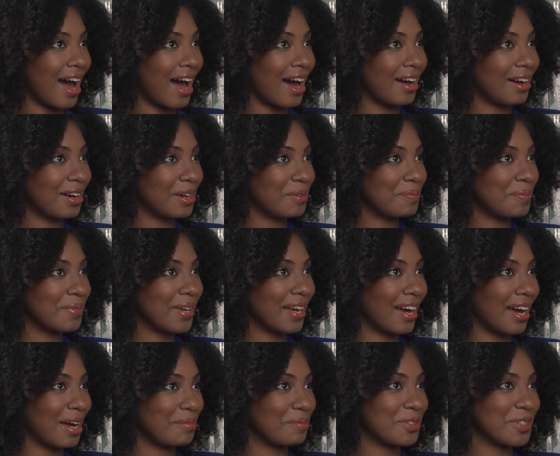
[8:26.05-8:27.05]

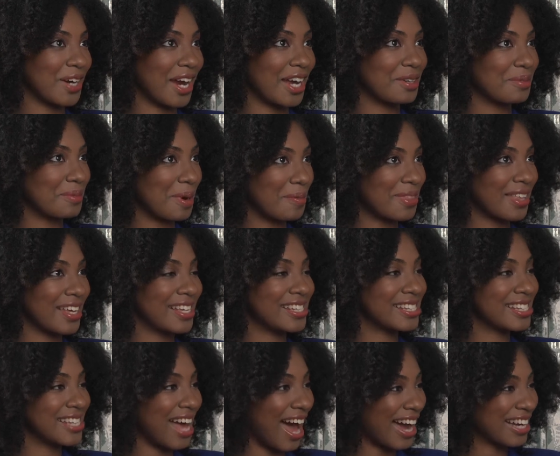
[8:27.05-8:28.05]
I'm trying to remember the
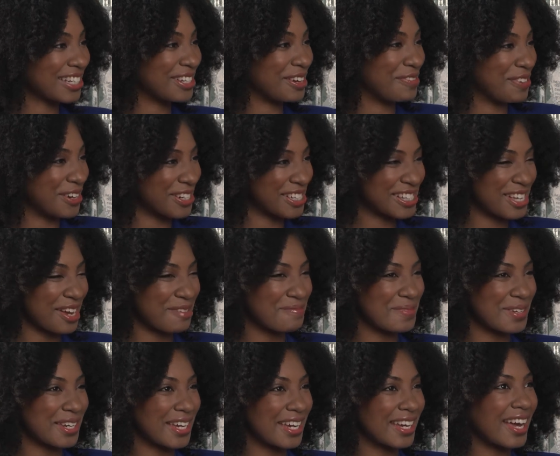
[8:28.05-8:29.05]
exact first
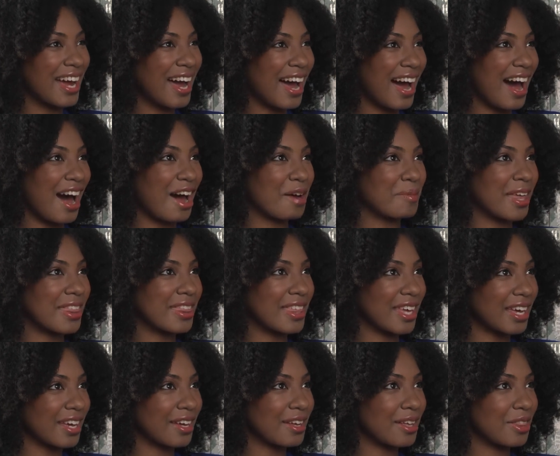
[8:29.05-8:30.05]
company. I
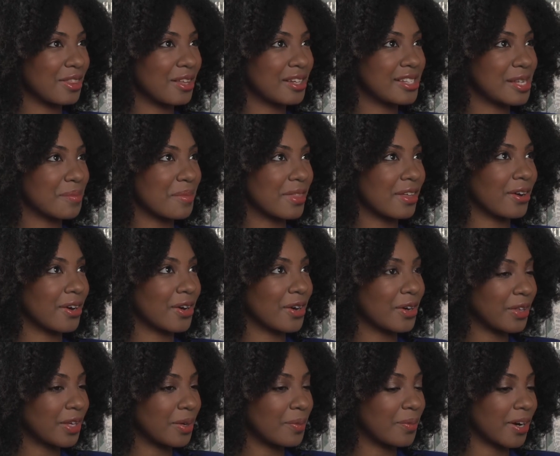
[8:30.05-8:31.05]
think some of the
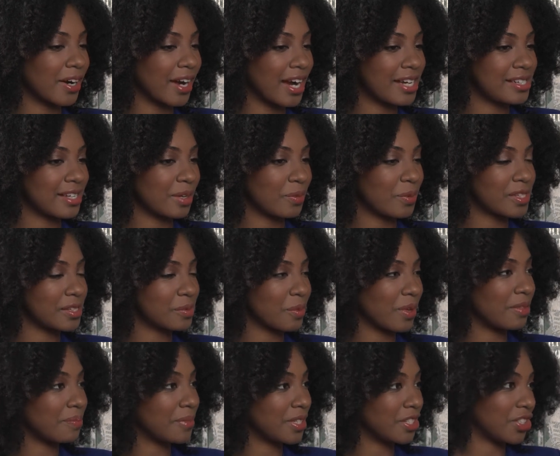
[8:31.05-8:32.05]
early work I did was
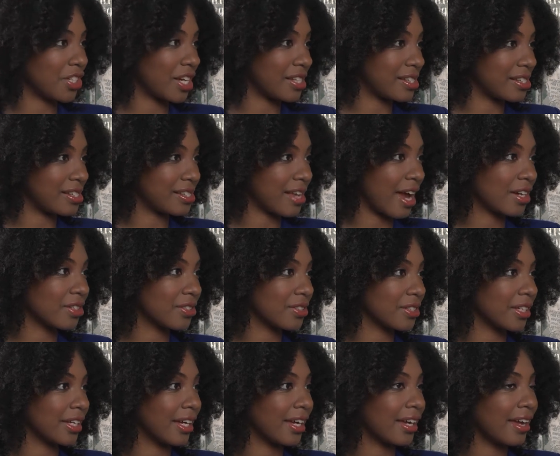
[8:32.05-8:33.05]
with Miss Jessie's,
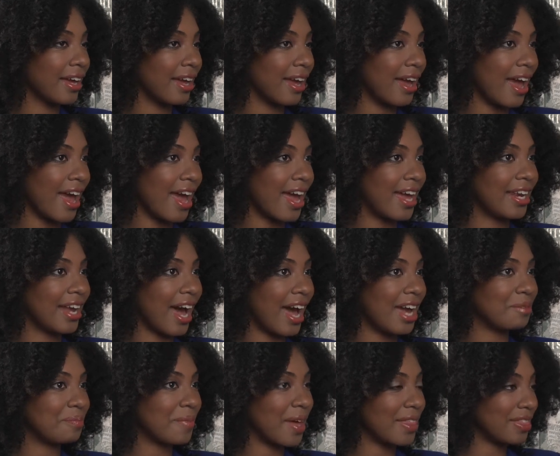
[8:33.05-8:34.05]
actually, and
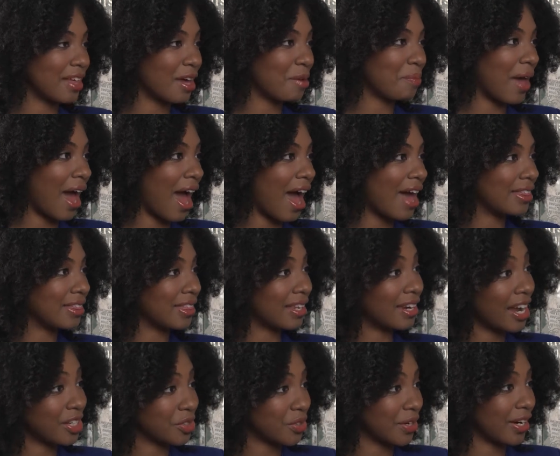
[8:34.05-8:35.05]
I'd met them at the
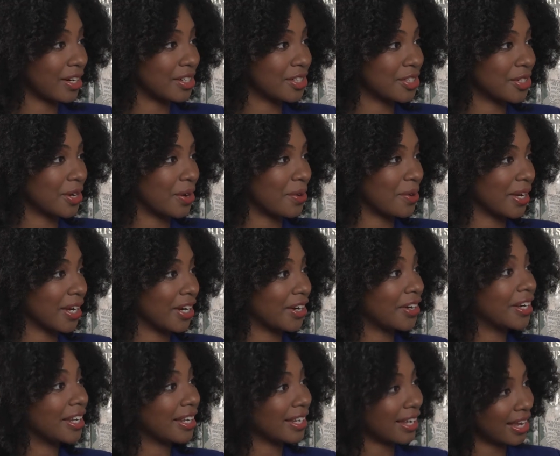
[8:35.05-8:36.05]
Natural Hair Show
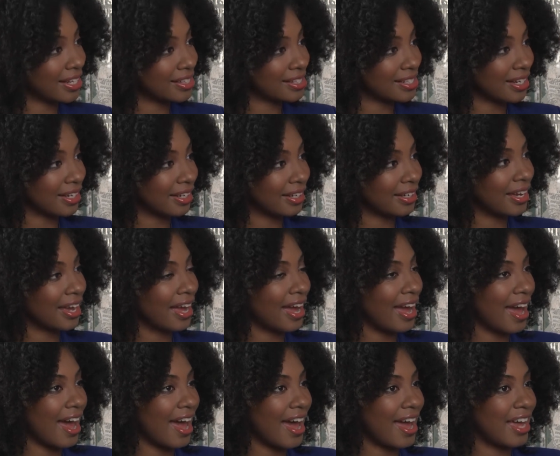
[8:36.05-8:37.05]
here in Atlanta,
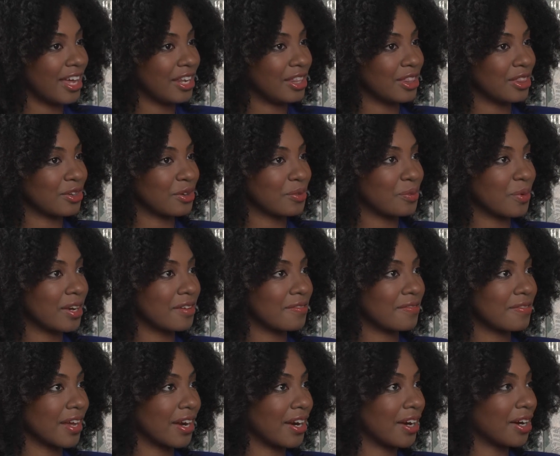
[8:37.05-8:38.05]
and through one
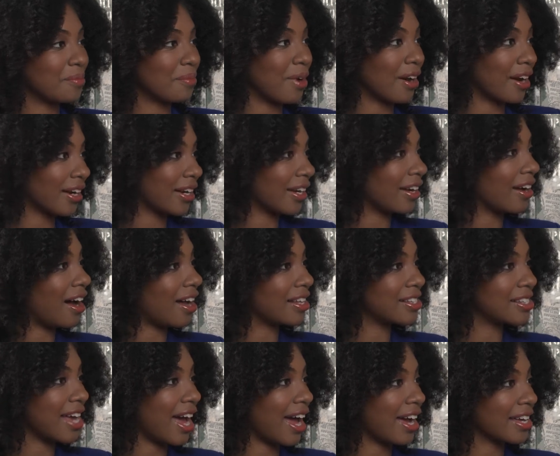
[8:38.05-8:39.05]
of their marketing
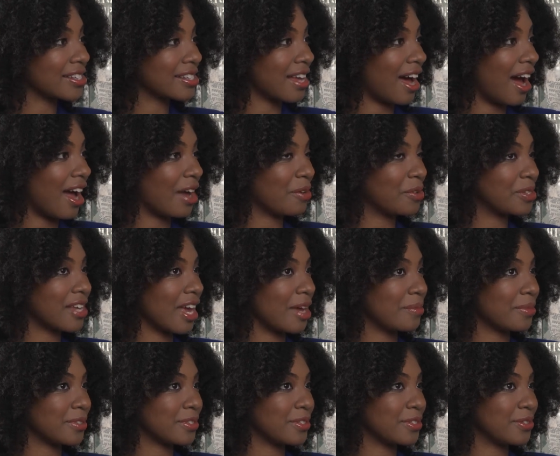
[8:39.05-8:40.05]
contacts, I was
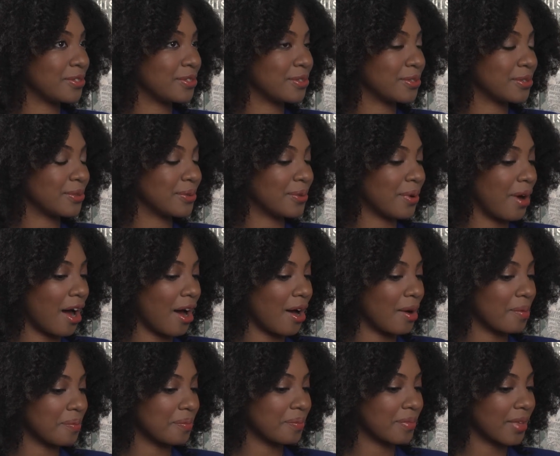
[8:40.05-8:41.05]
able to do
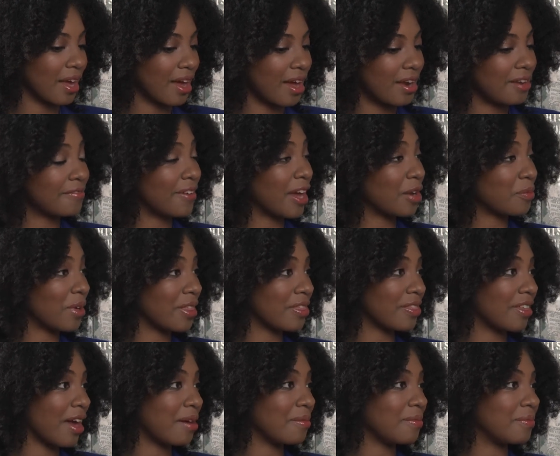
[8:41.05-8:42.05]
an event
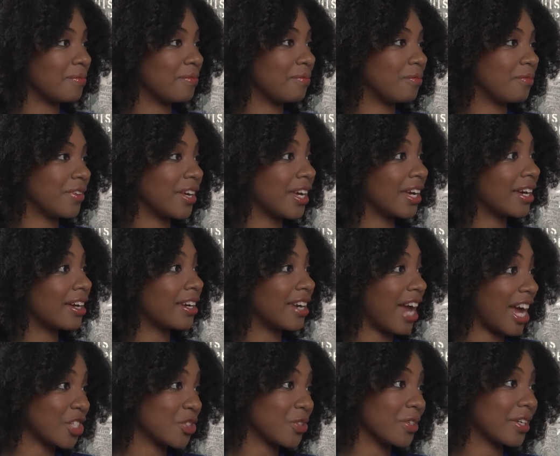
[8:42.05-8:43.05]
with them via
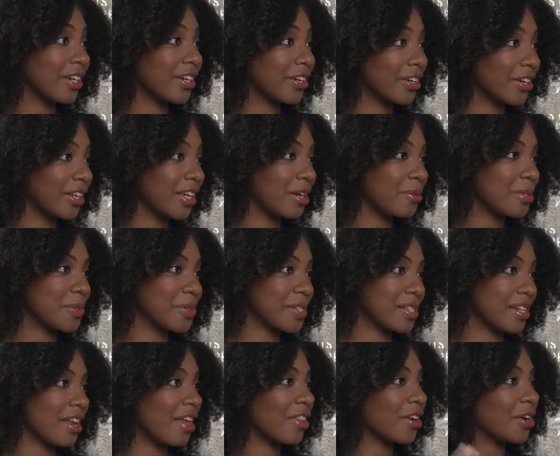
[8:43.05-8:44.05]
Naturally Curly, which
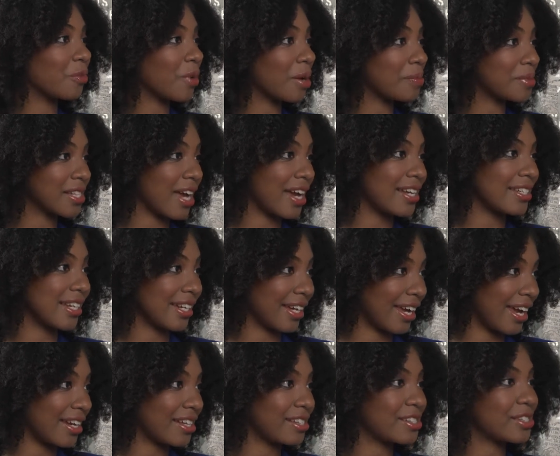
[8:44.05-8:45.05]
was another website
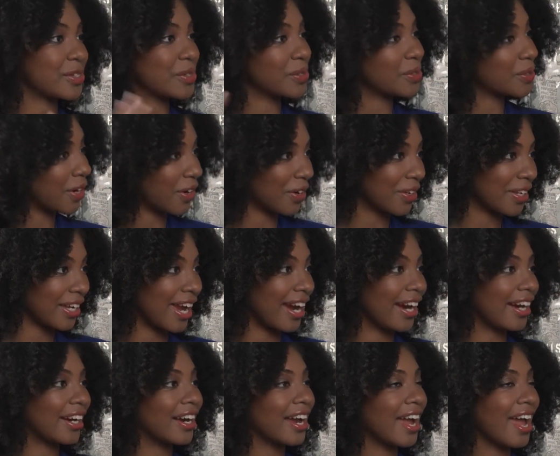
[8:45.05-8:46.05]
dedicated to curly
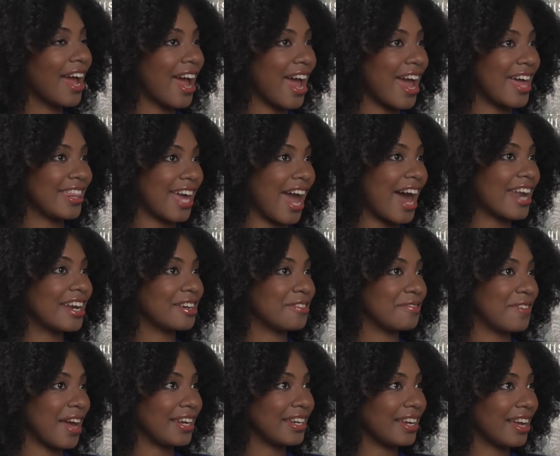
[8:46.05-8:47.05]
hair. And they had an
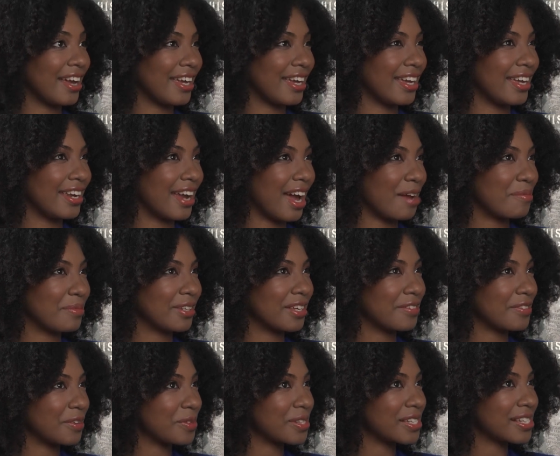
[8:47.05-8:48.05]
event in, I
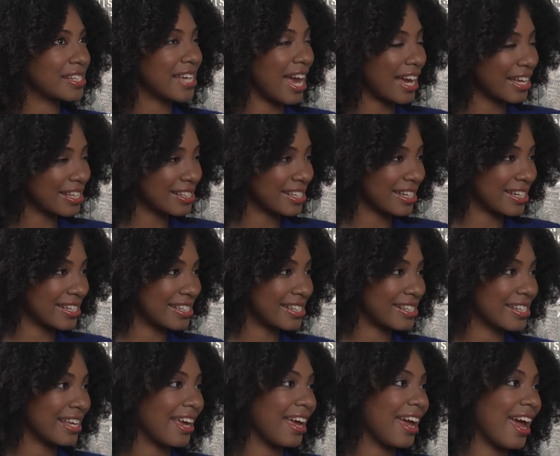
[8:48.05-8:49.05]
believe it was
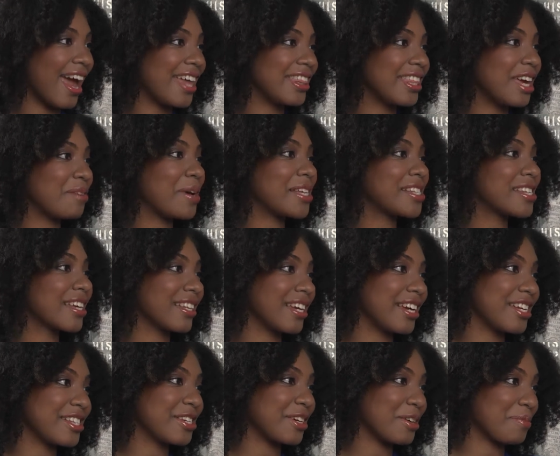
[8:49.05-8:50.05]
Texas, and they
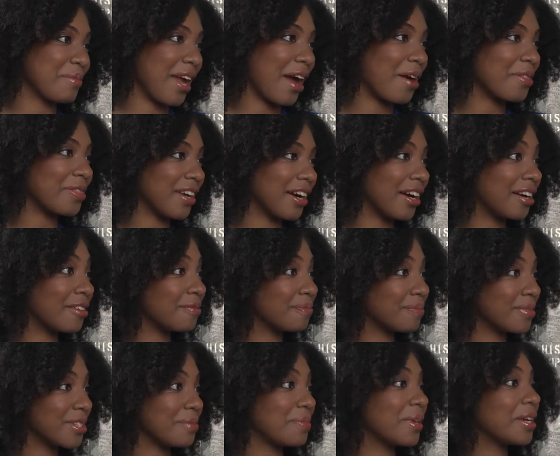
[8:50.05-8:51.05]
basically took me out there
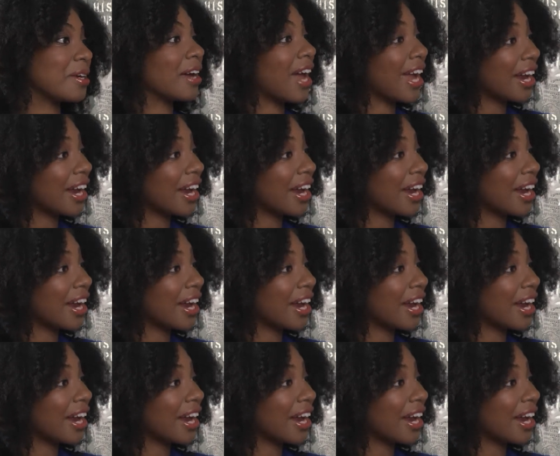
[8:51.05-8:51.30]
to be a